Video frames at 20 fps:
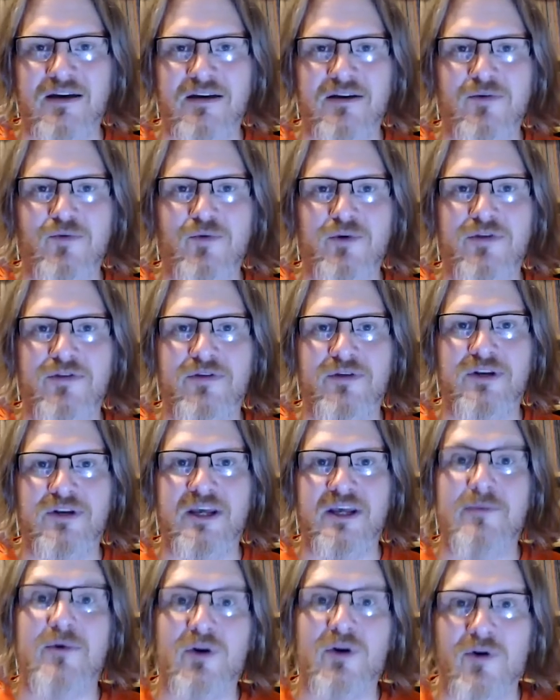with the
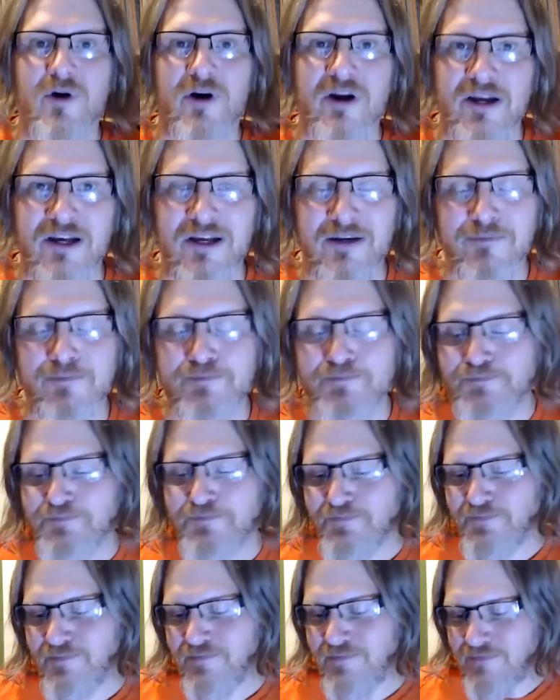Demogorgon.
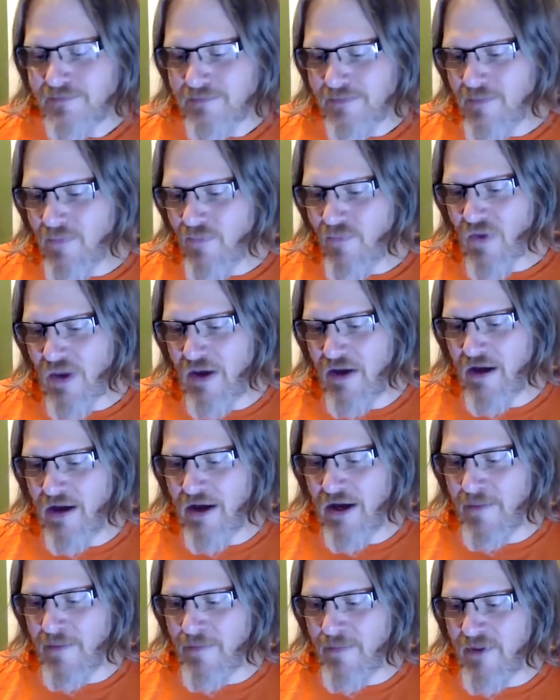
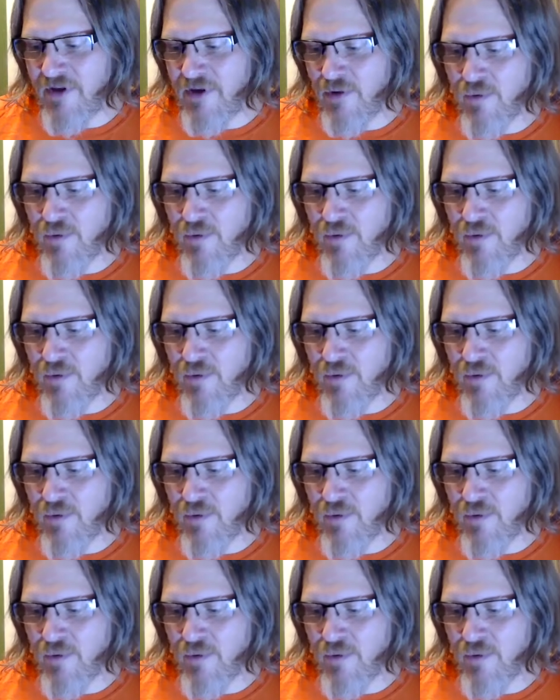The